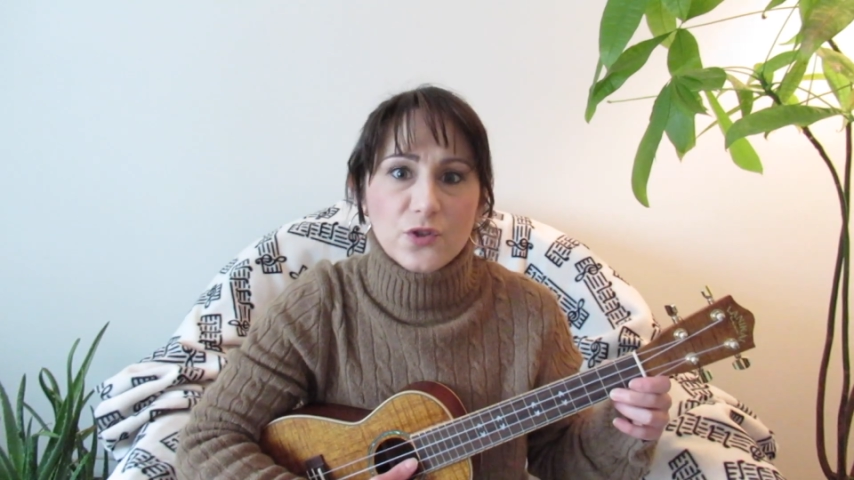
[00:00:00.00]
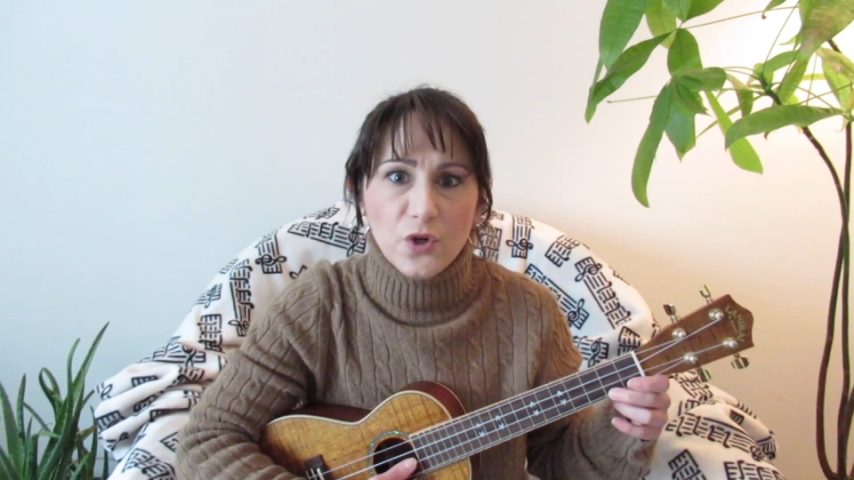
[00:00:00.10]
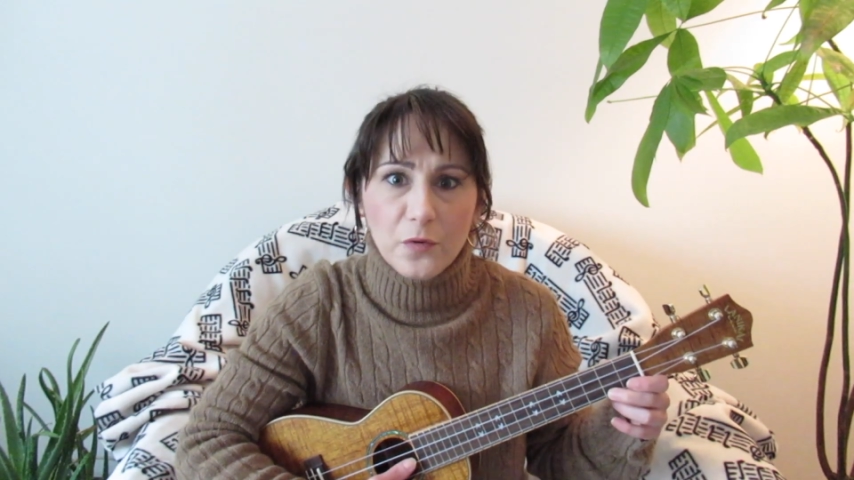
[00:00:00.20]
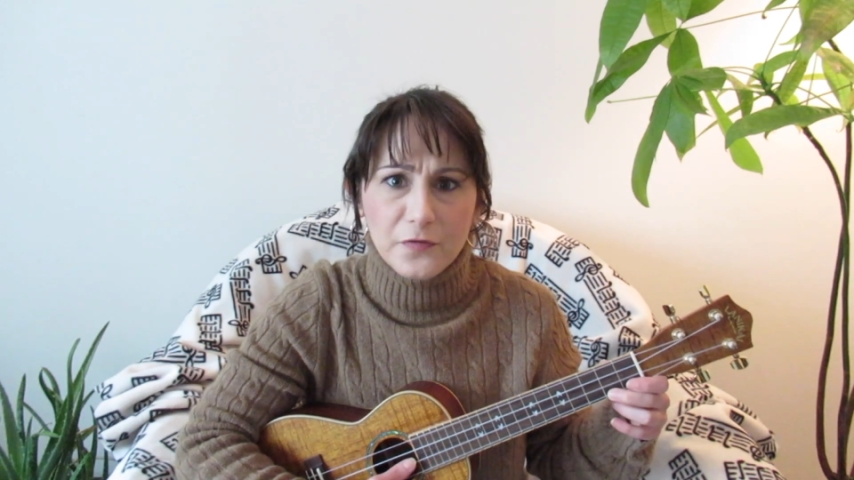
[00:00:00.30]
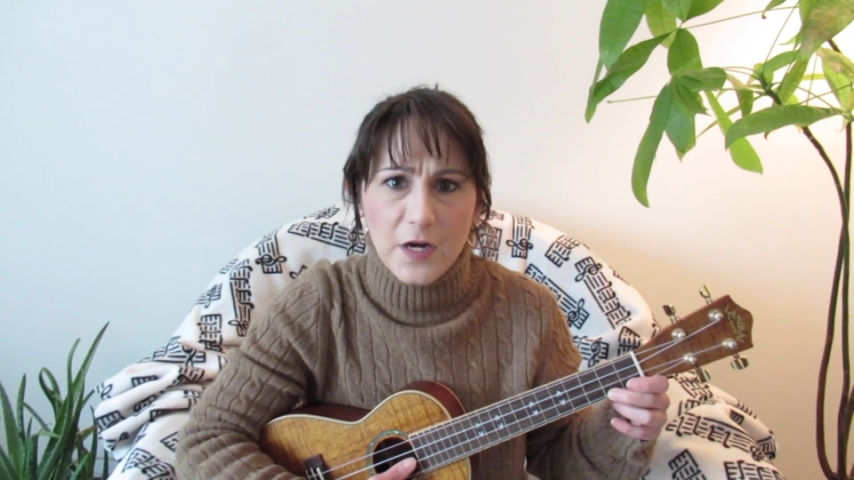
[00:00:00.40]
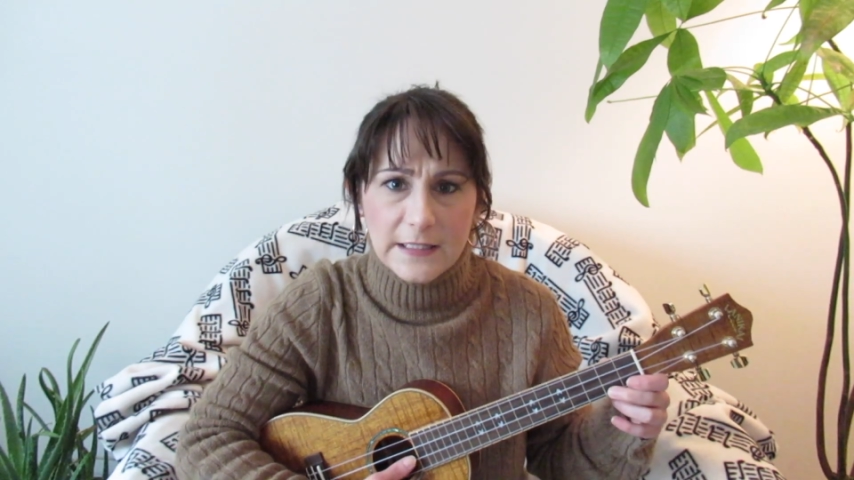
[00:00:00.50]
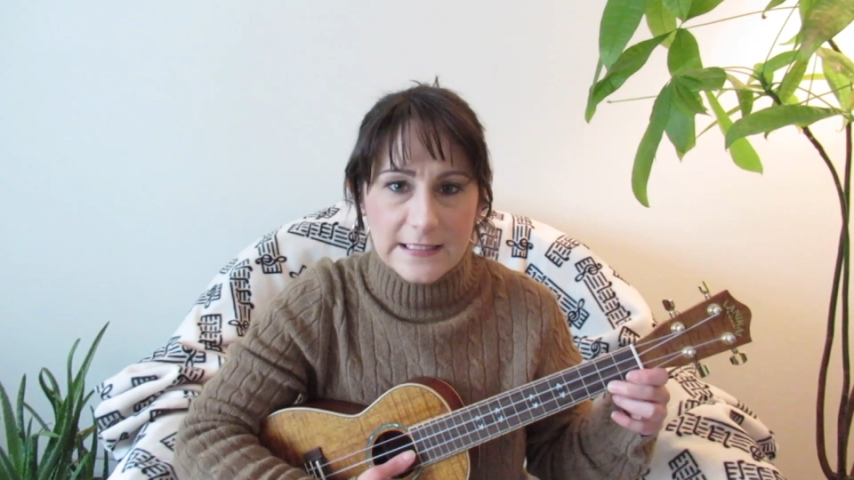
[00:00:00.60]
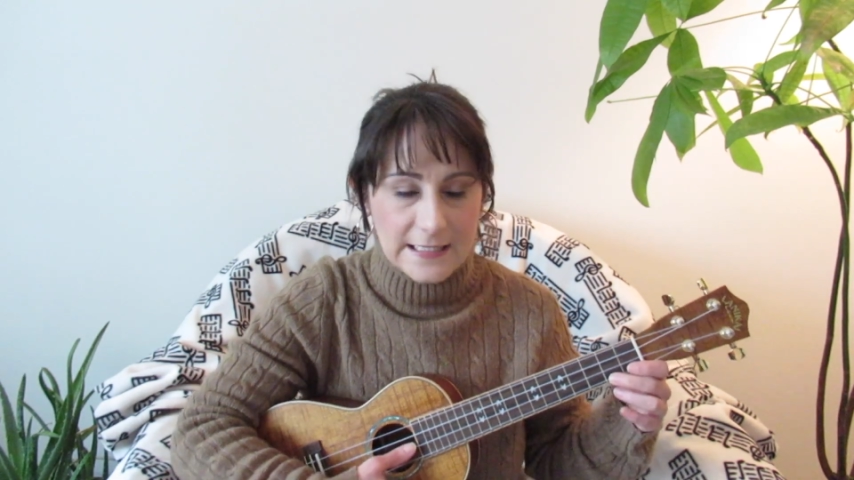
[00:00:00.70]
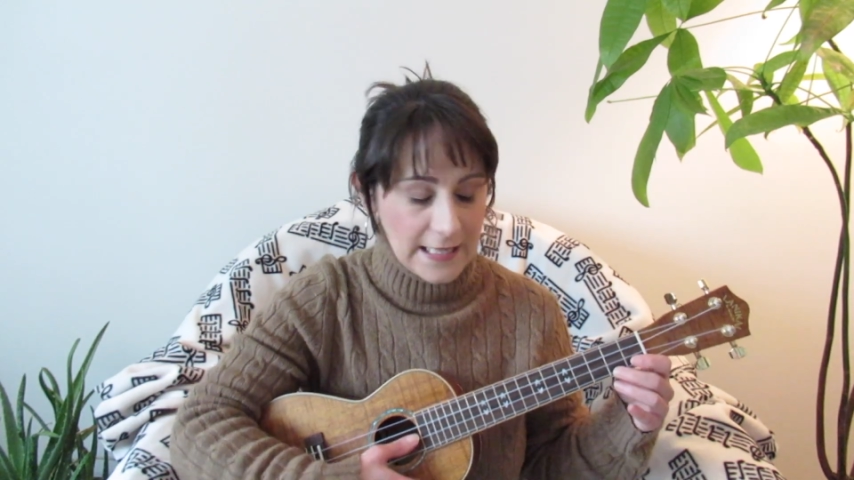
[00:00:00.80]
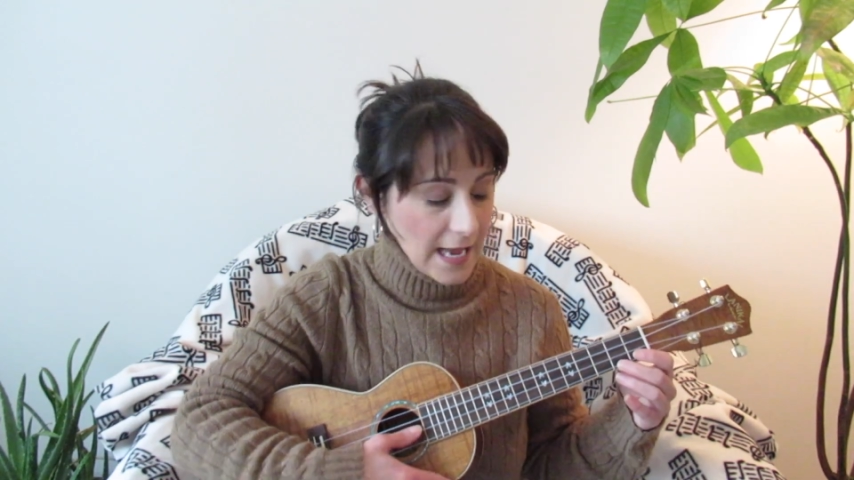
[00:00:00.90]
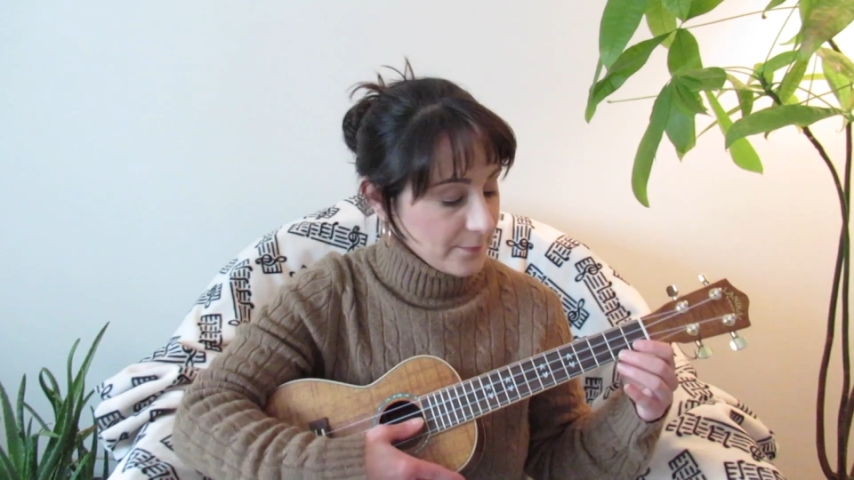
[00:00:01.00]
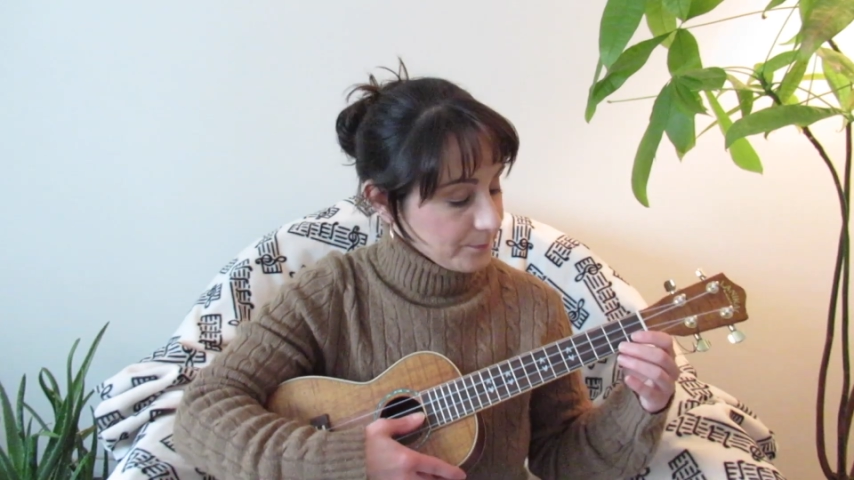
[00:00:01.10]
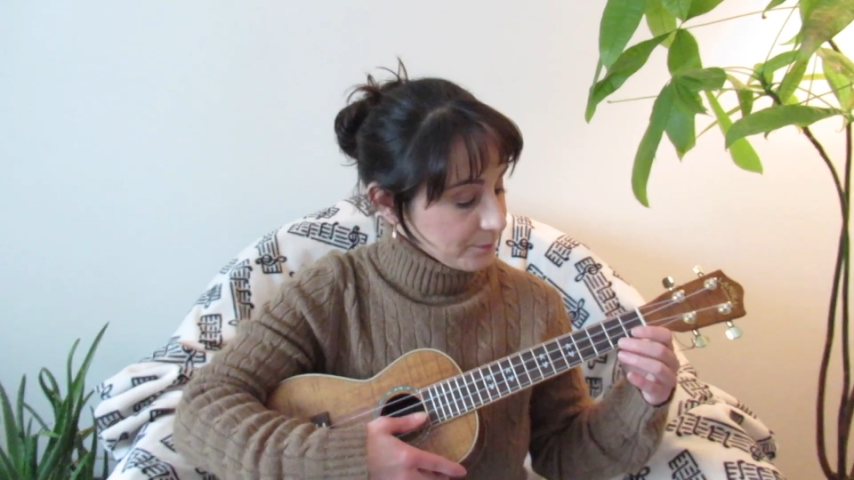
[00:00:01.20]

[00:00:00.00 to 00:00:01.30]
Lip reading: so don't fall into that.